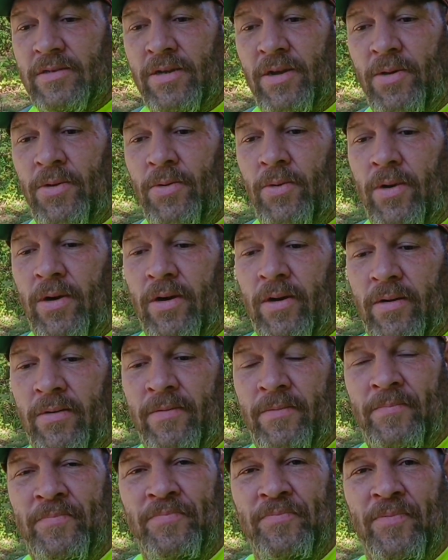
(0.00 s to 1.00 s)

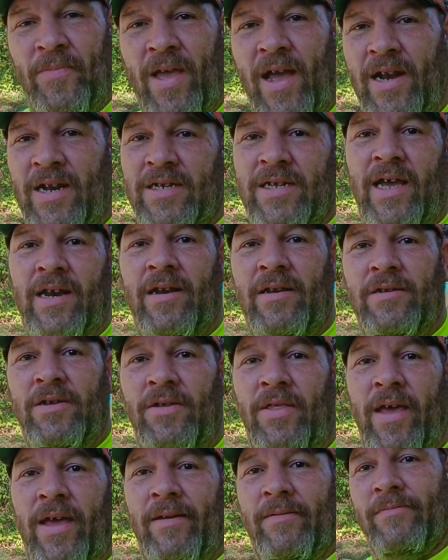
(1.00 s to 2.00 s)
so I just had to
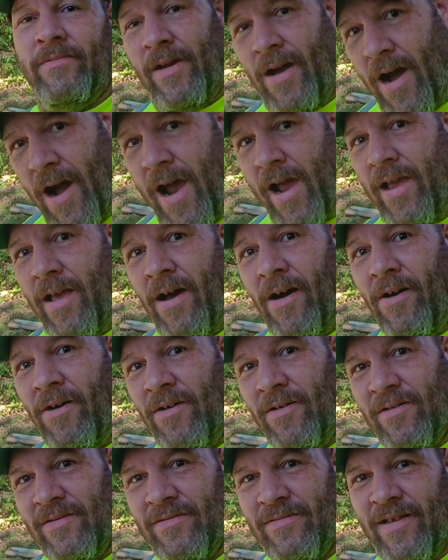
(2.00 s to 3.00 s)
do that. All right,
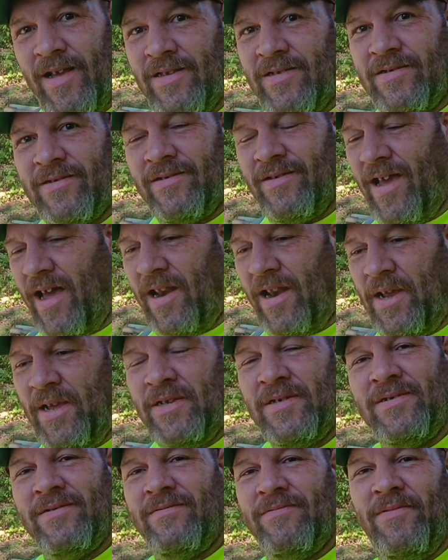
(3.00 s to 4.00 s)
y'all. That's kind of
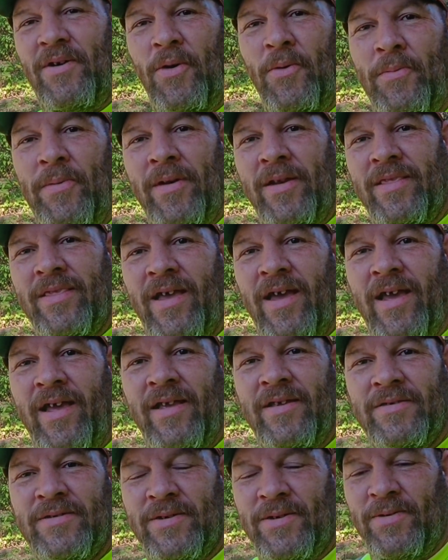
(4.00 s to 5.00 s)
his opening
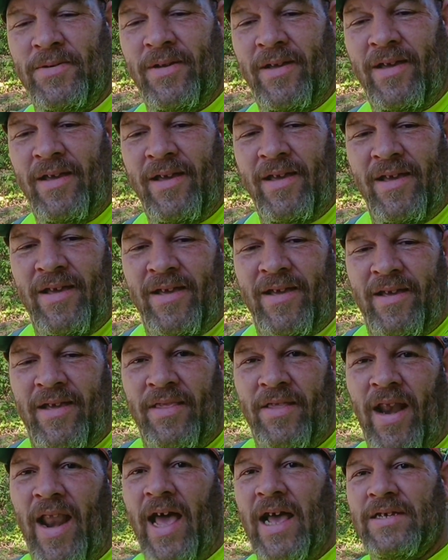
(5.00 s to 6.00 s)
thing. So
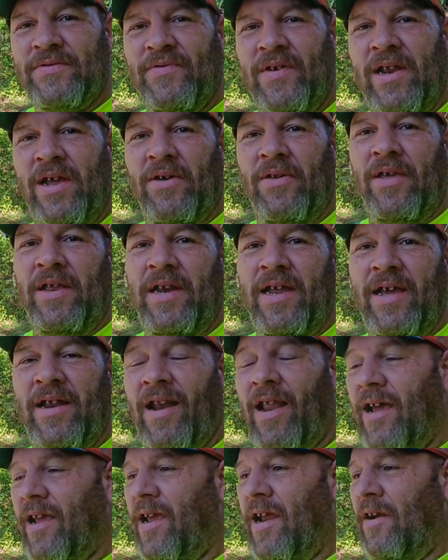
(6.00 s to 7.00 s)
the last video they did,
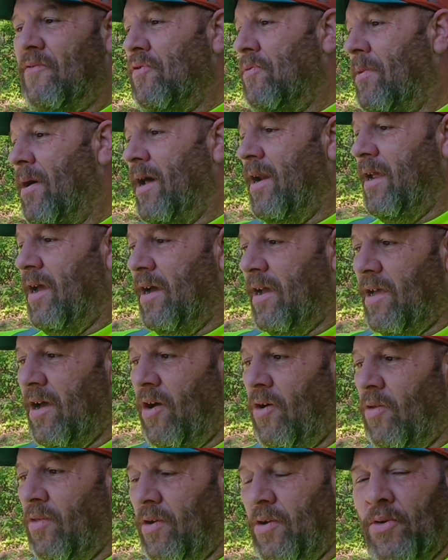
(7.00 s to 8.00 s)
like everybody, like
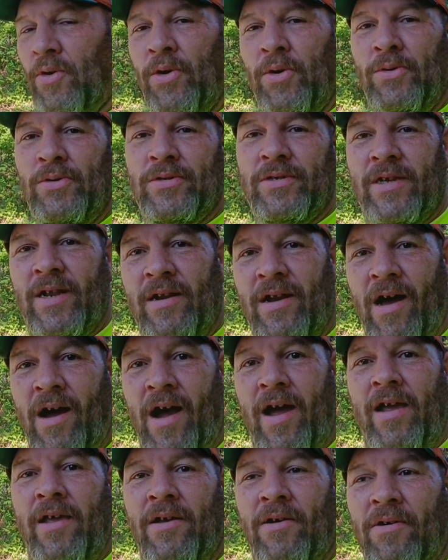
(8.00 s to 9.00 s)
all the crew said,
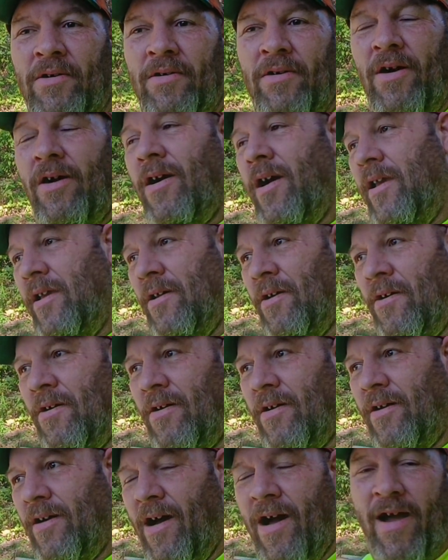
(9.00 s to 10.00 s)
all right, y'all, all right, y'all,
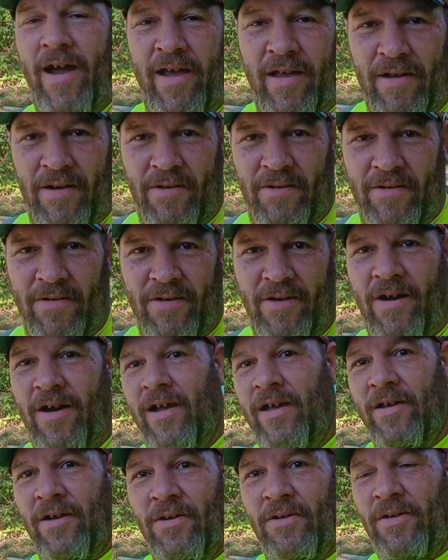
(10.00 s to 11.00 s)
all right, y'all, all
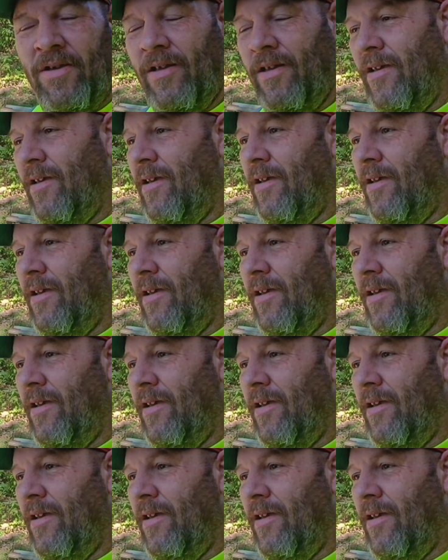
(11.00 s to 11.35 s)
right, y'all.